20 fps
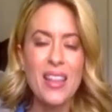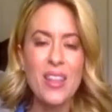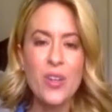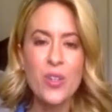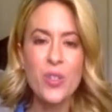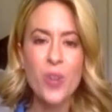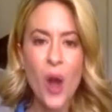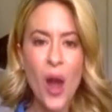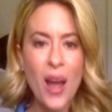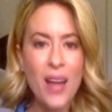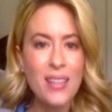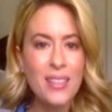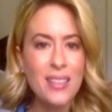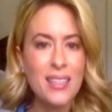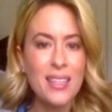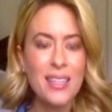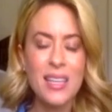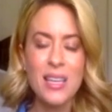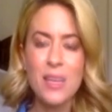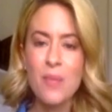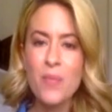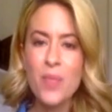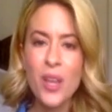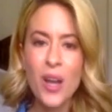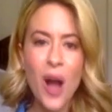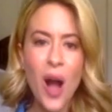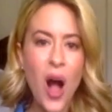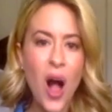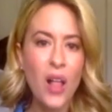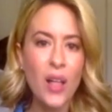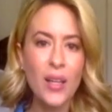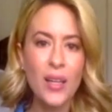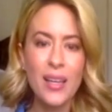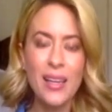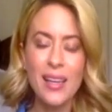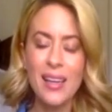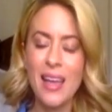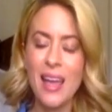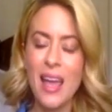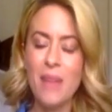they're trying to keep the
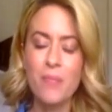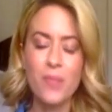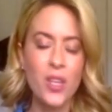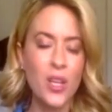colony,